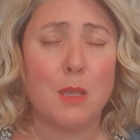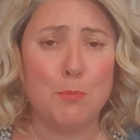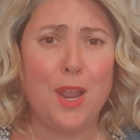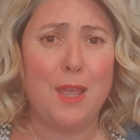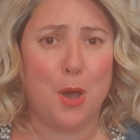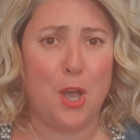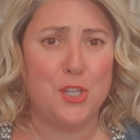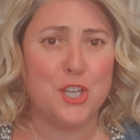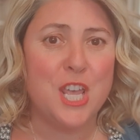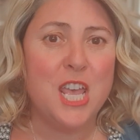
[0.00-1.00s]
Pretty
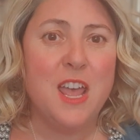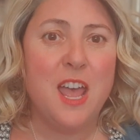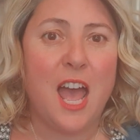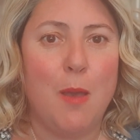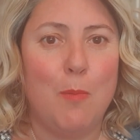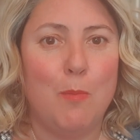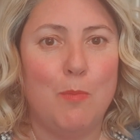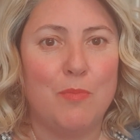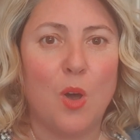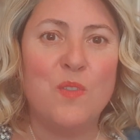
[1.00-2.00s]
much.
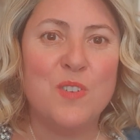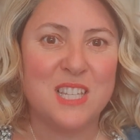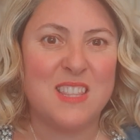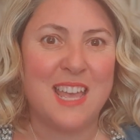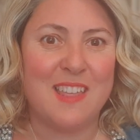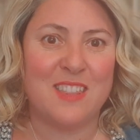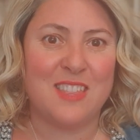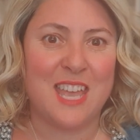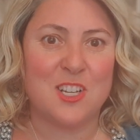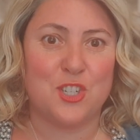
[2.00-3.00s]
Obviously
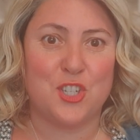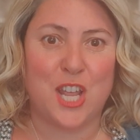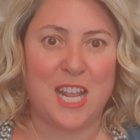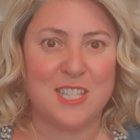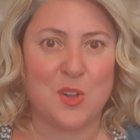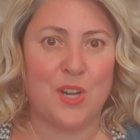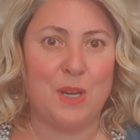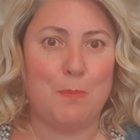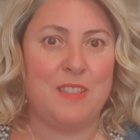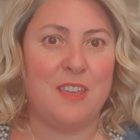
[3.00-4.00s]
the extra shine's not going
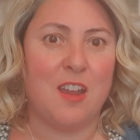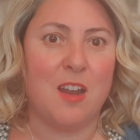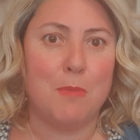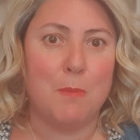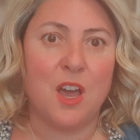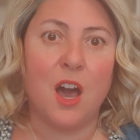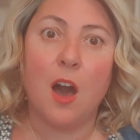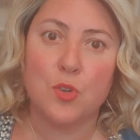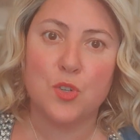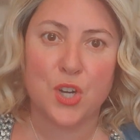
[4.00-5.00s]
to be there, and maybe the
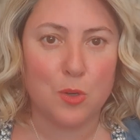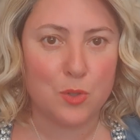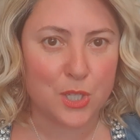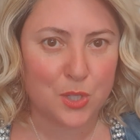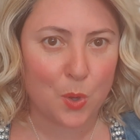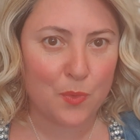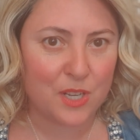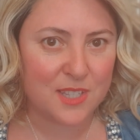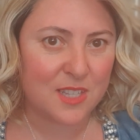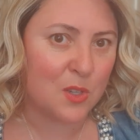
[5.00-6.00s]
ultra
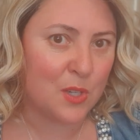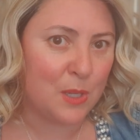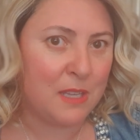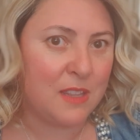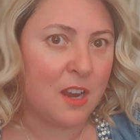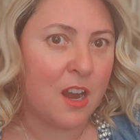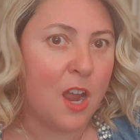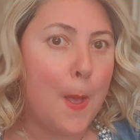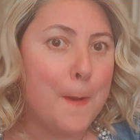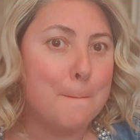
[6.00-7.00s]
softness isn't going to be there,
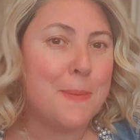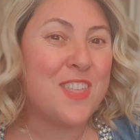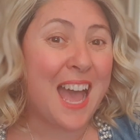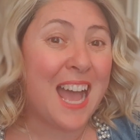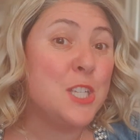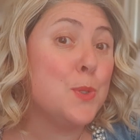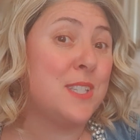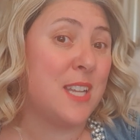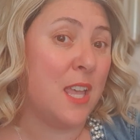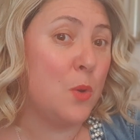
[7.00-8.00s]
but the actual
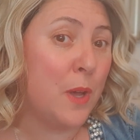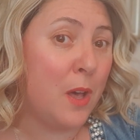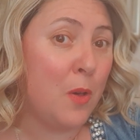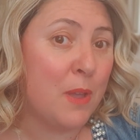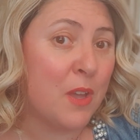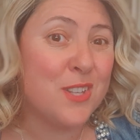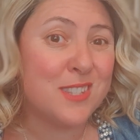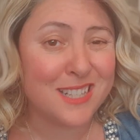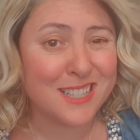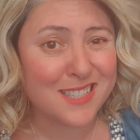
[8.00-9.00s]
style will, because
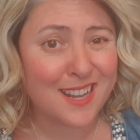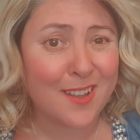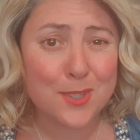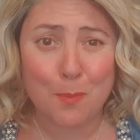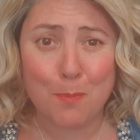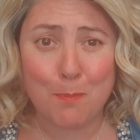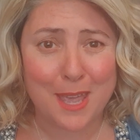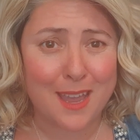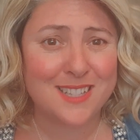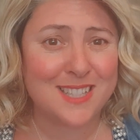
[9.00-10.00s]
these styles are
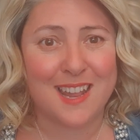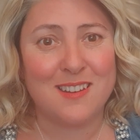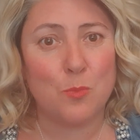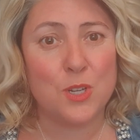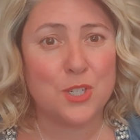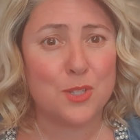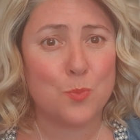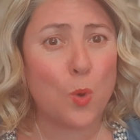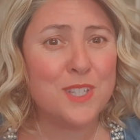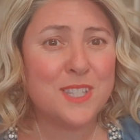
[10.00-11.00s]
baked in, which is
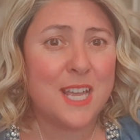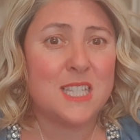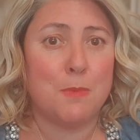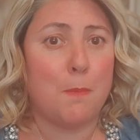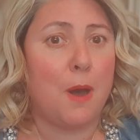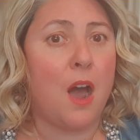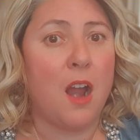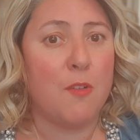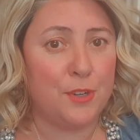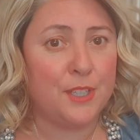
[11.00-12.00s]
what sets them
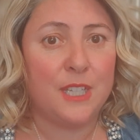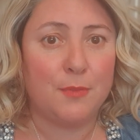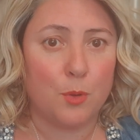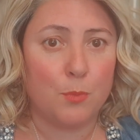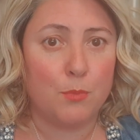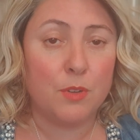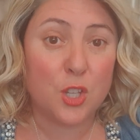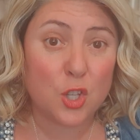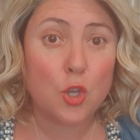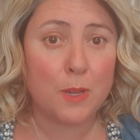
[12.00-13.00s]
apart really from
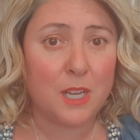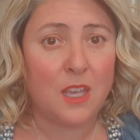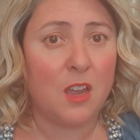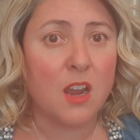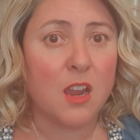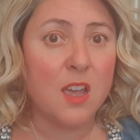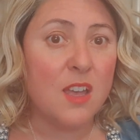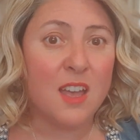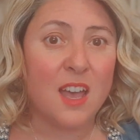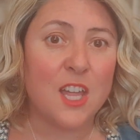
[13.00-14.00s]
human hair.
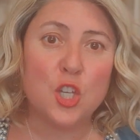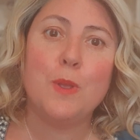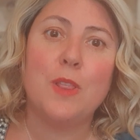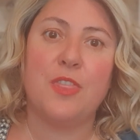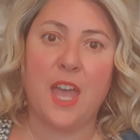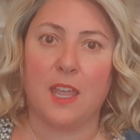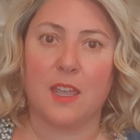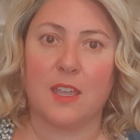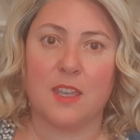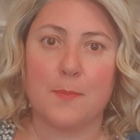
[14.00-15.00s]
And you would
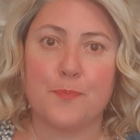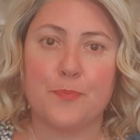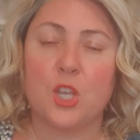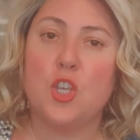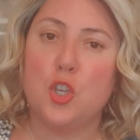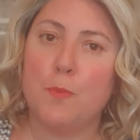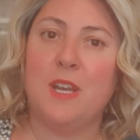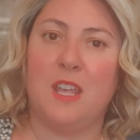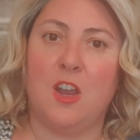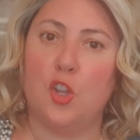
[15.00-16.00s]
think human
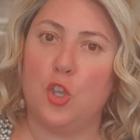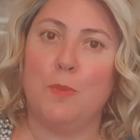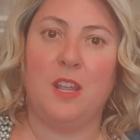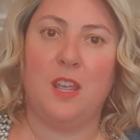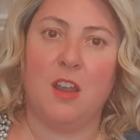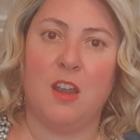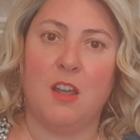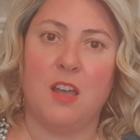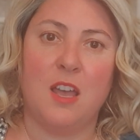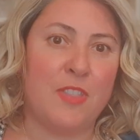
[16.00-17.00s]
hair,
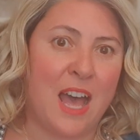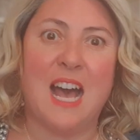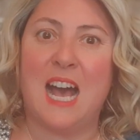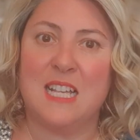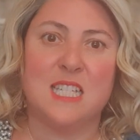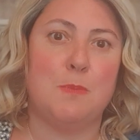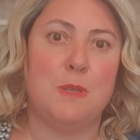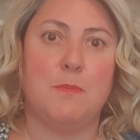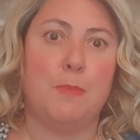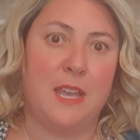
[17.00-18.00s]
that has to be
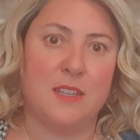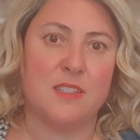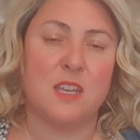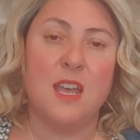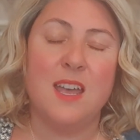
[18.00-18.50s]
the best.